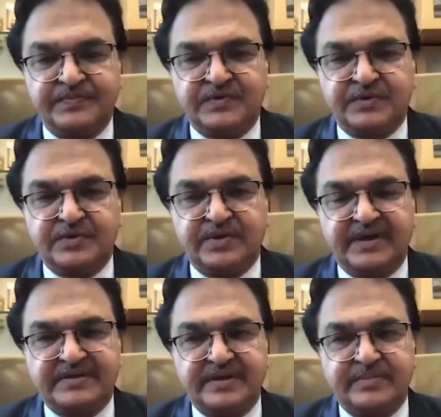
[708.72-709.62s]
So
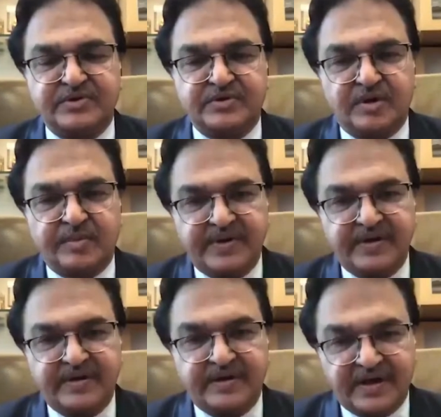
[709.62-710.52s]
except
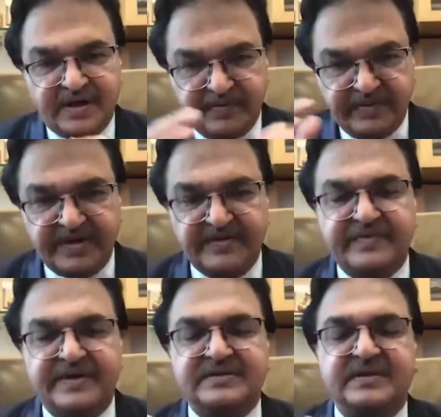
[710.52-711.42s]
stopping
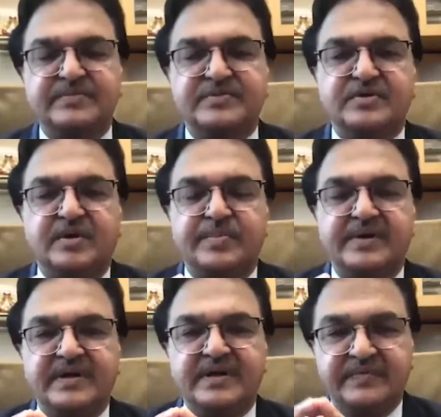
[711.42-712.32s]
IVF, except
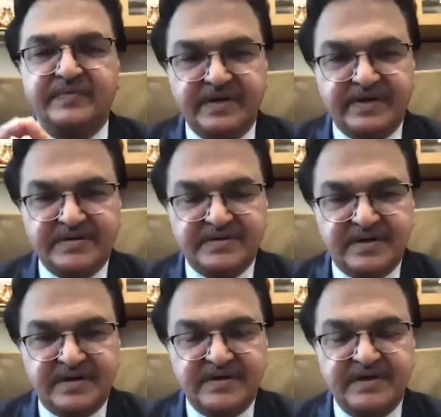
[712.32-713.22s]
stopping evening
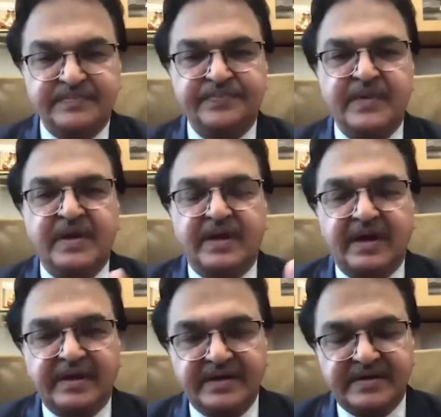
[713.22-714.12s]
consulting
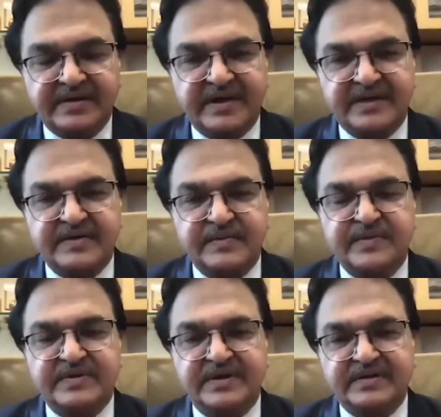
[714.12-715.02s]
and interacting
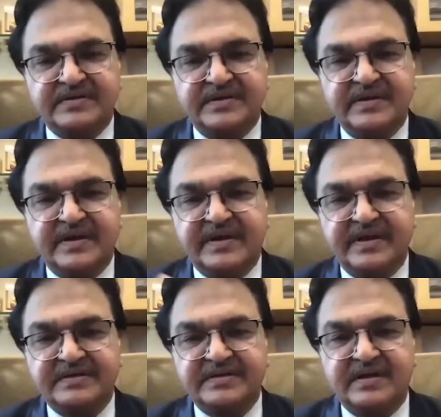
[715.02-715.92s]
with ASHRI,
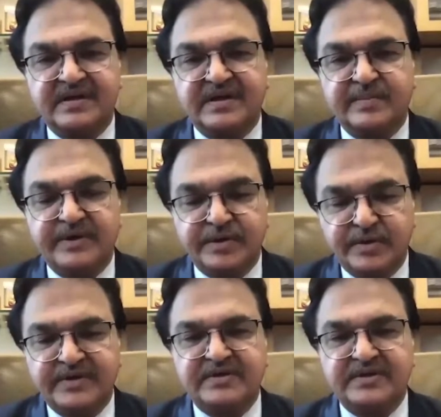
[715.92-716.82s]
ASRM, and
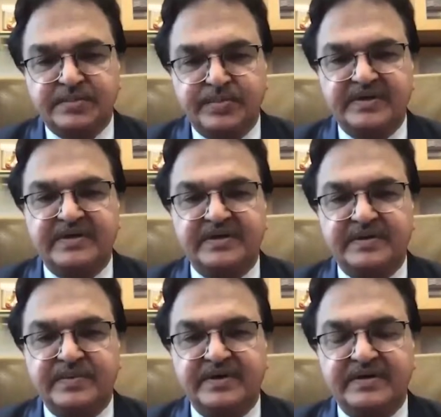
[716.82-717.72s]
during this
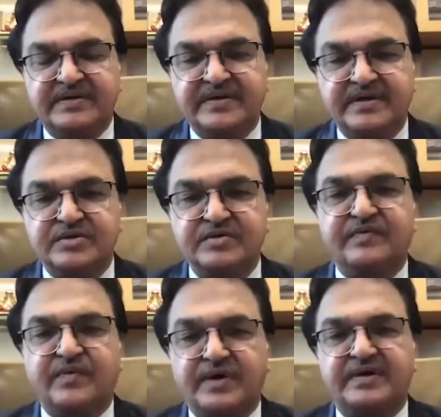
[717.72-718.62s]
period, we addressed to
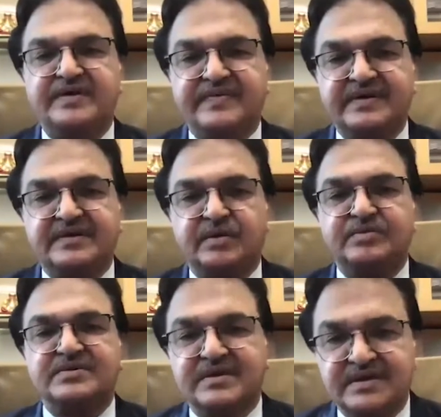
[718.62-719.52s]

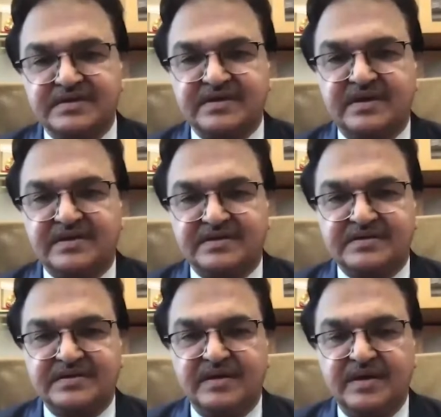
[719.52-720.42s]
45,000
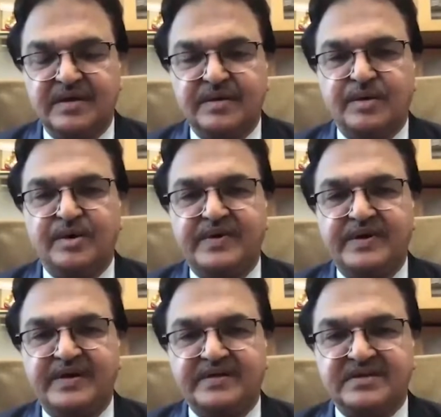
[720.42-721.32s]
consultants on
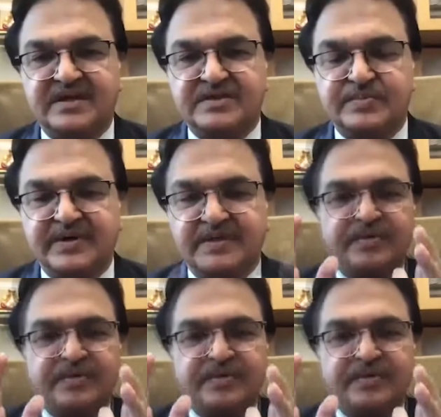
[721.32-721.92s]
various aspects.